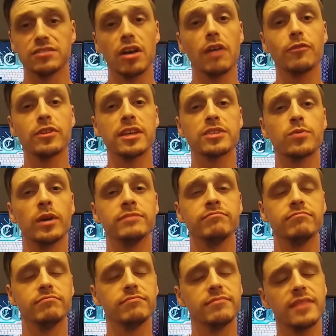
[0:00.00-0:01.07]
That's all for this
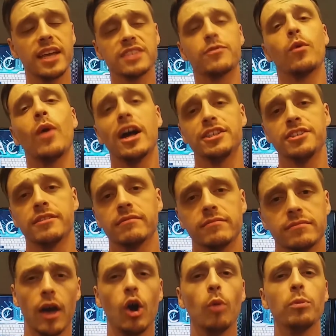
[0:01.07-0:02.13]
one. Thanks for watching.